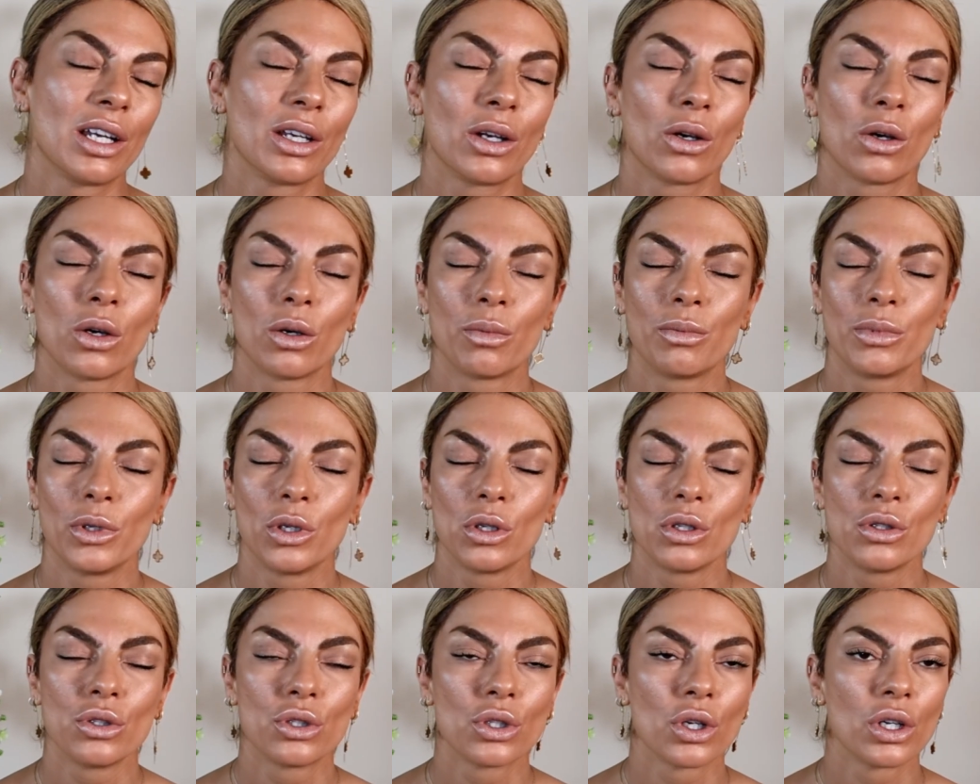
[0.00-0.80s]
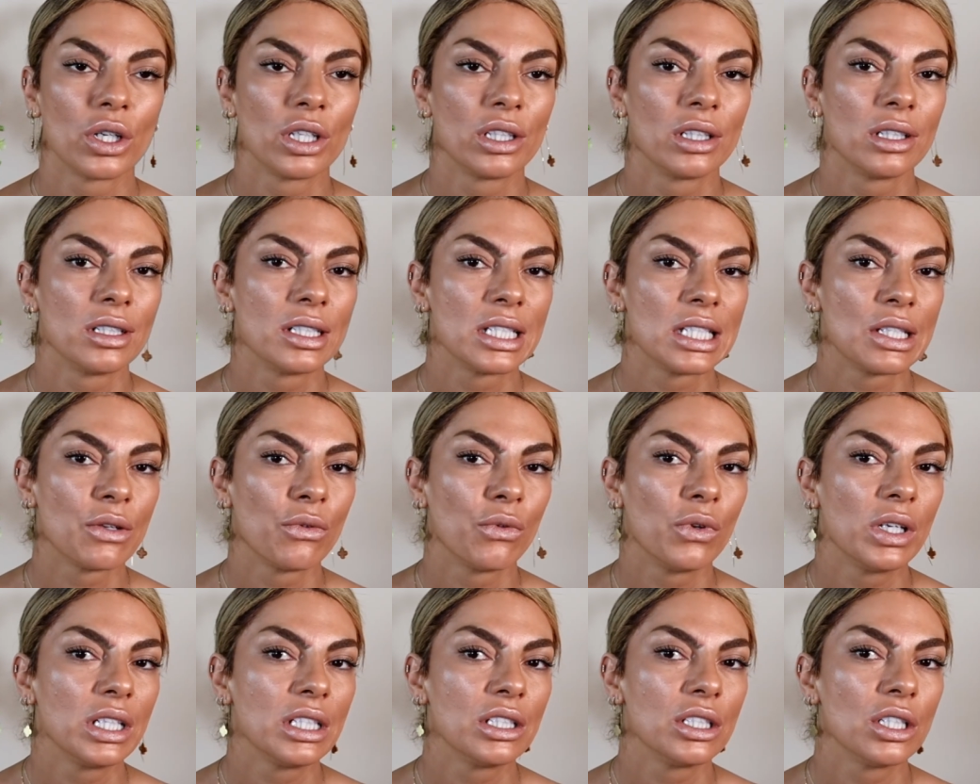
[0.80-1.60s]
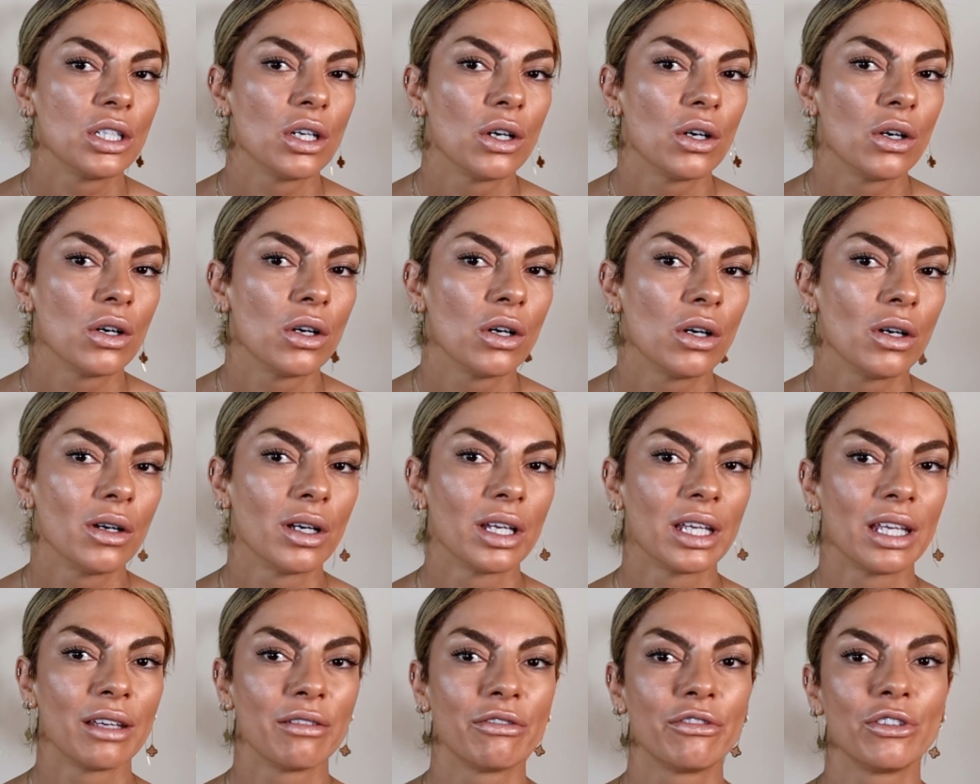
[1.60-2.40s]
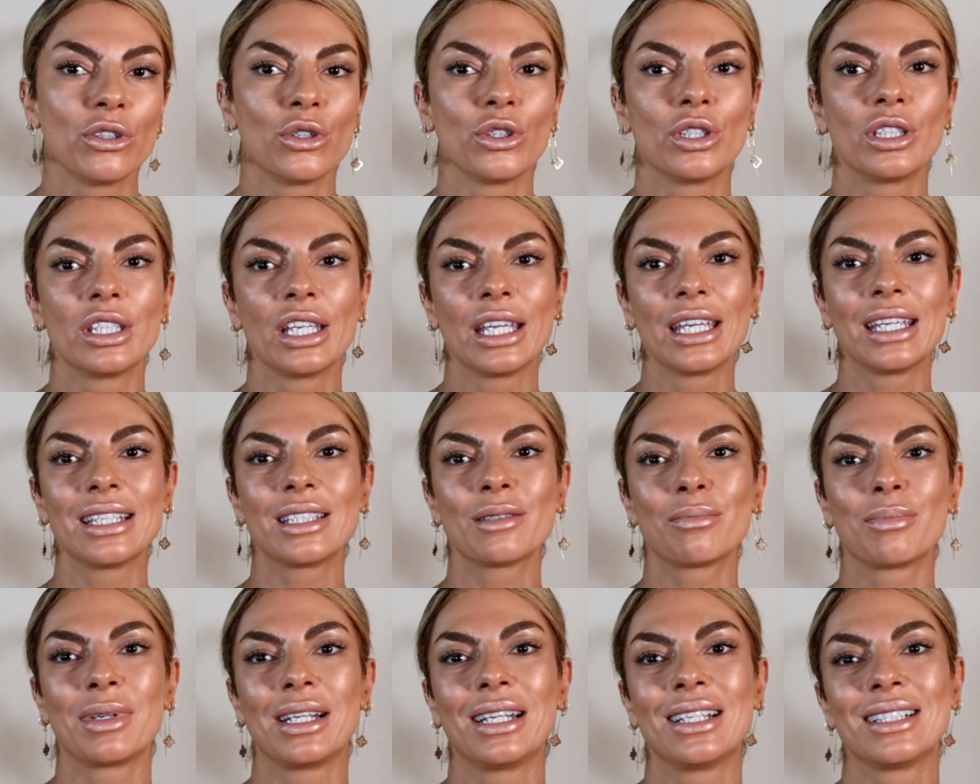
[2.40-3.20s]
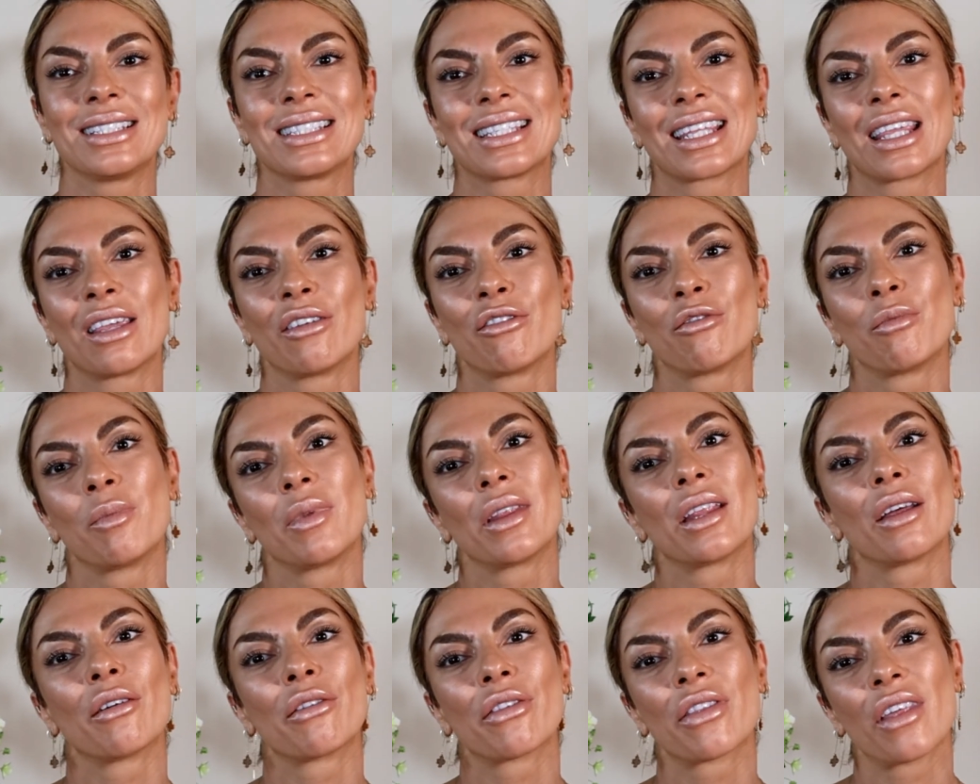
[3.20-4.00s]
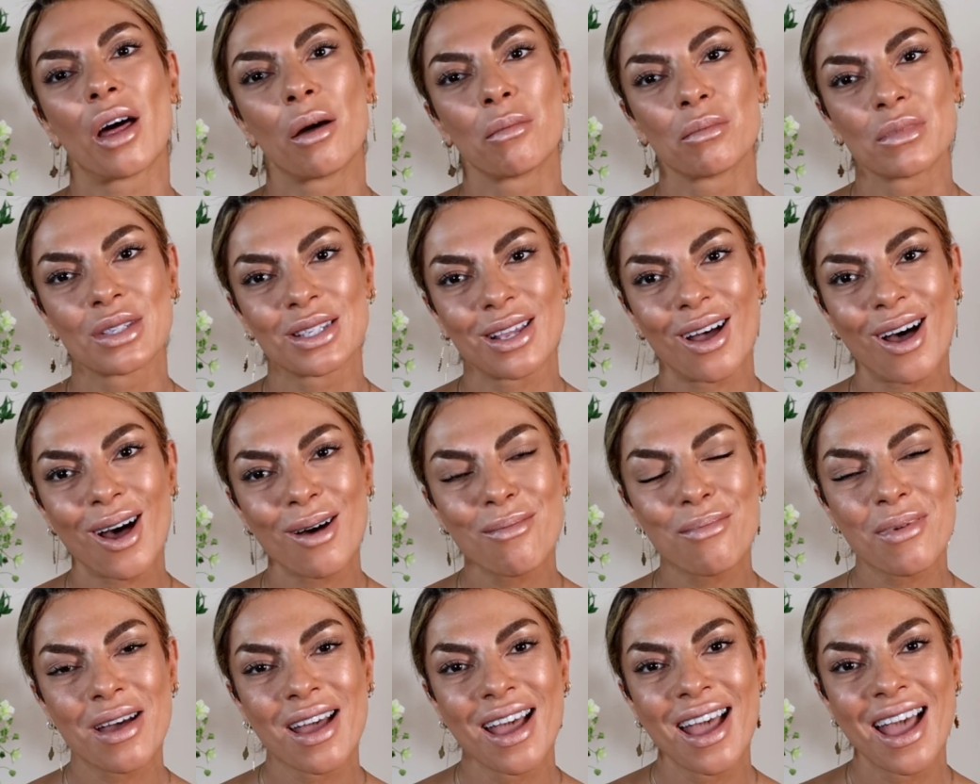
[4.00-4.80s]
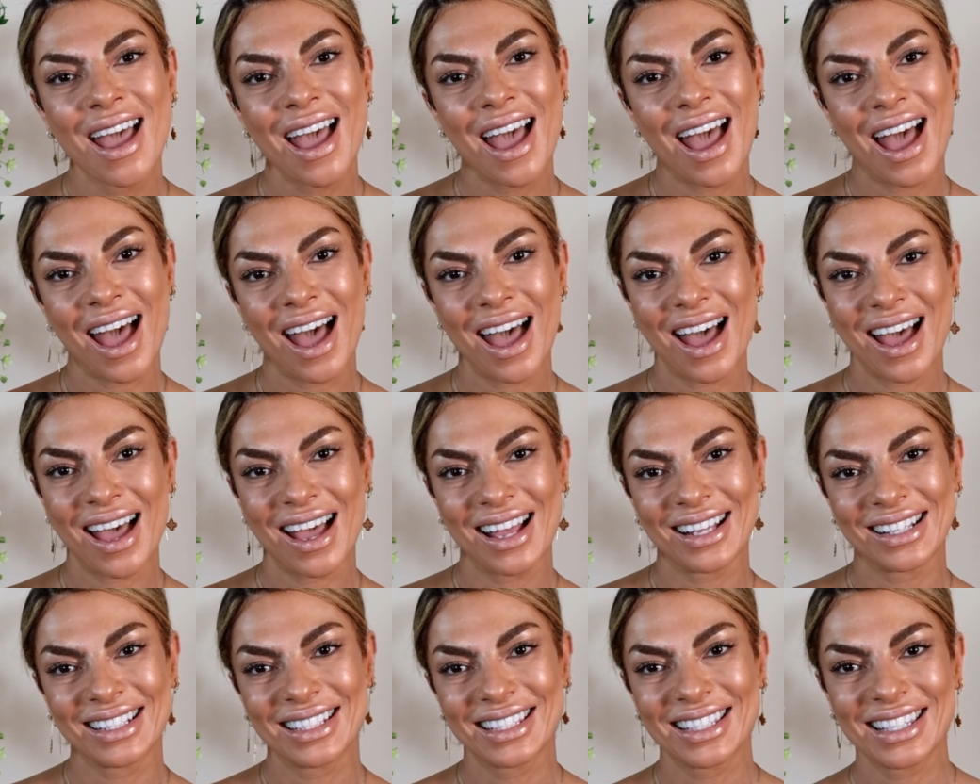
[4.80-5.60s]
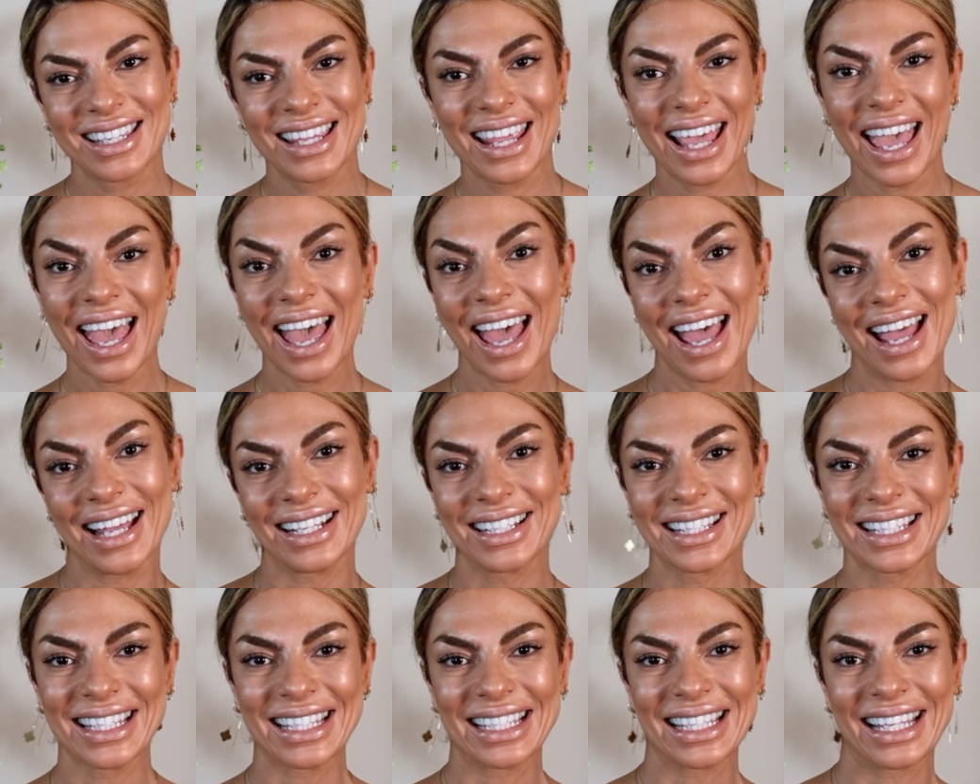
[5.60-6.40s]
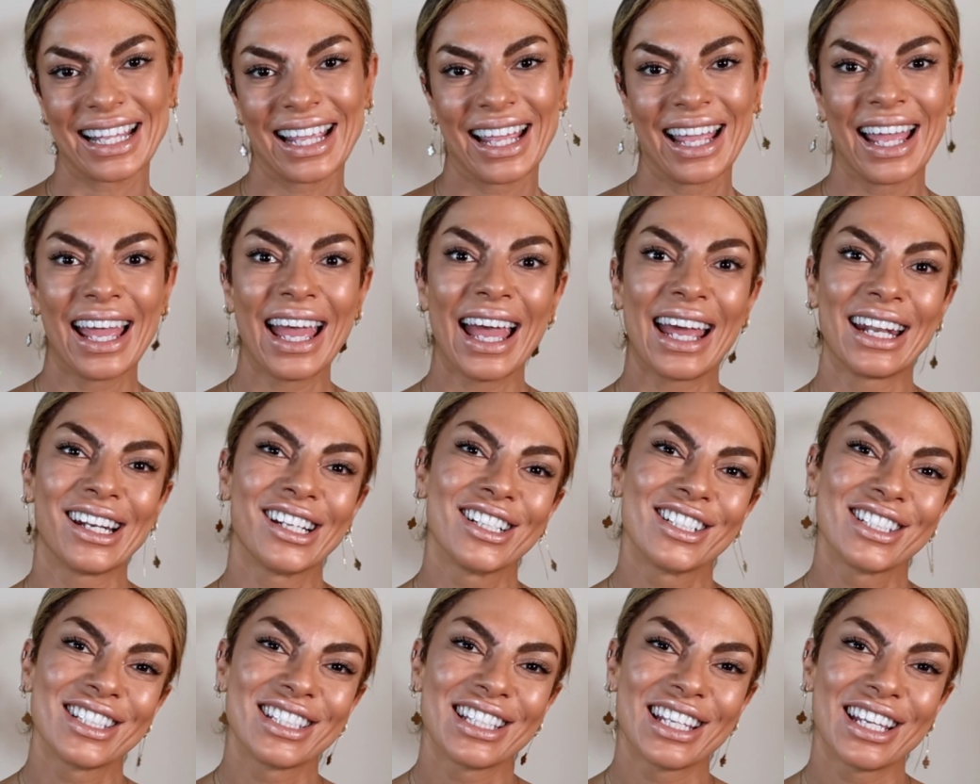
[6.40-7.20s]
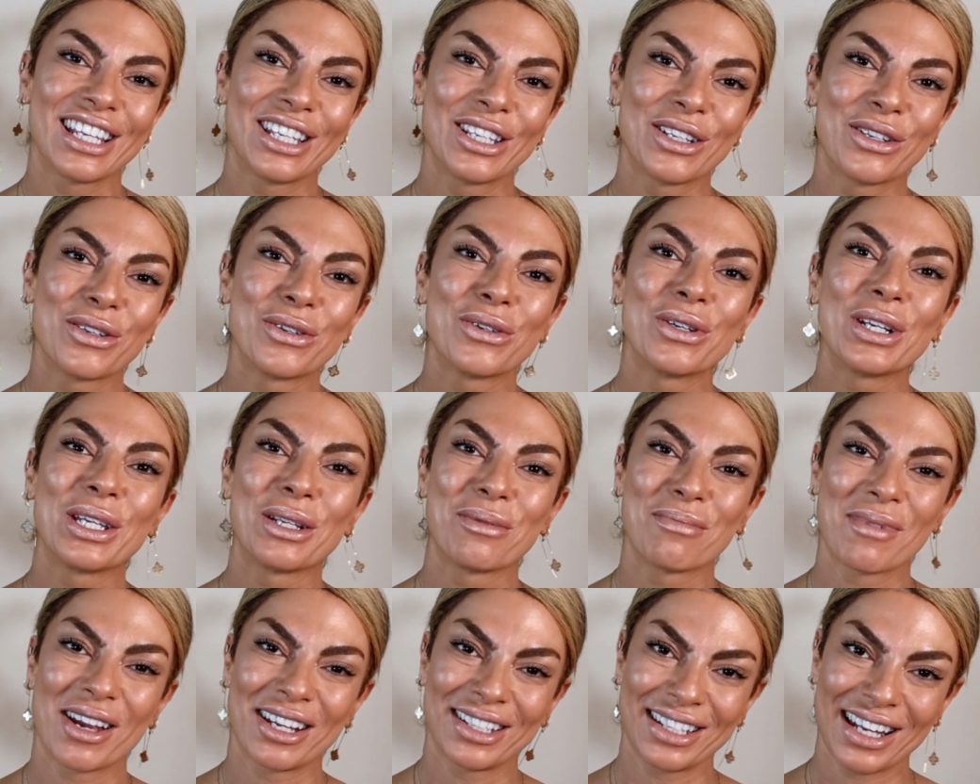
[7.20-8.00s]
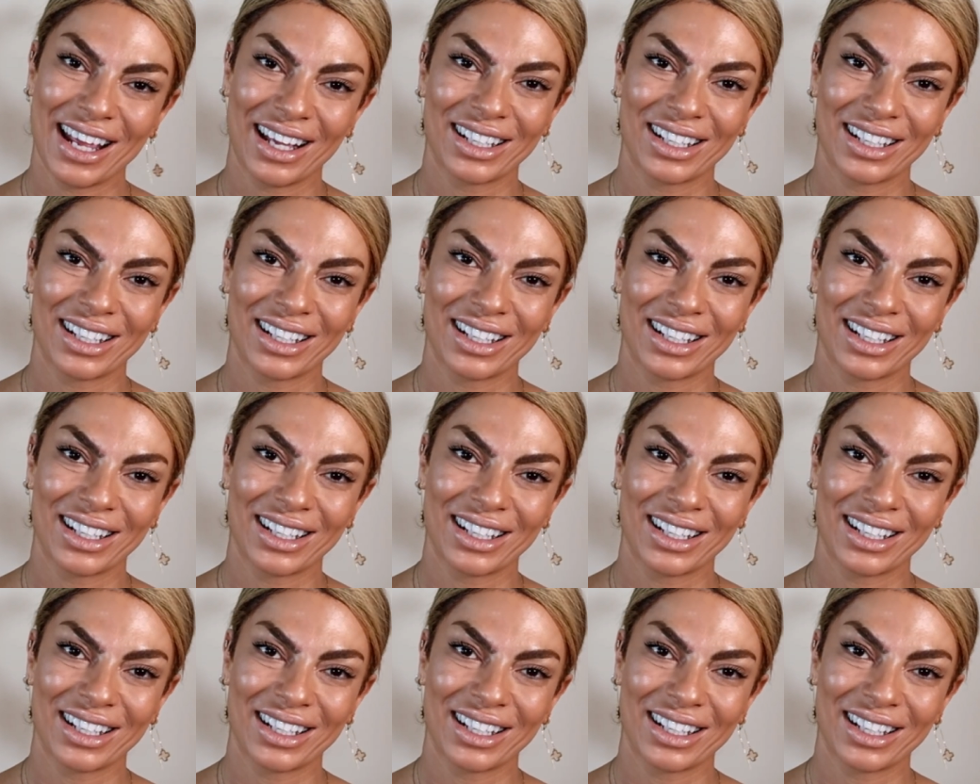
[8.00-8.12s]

I hope you enjoyed this video. If you did, please give me the thumbs up. And yes, and I see you in my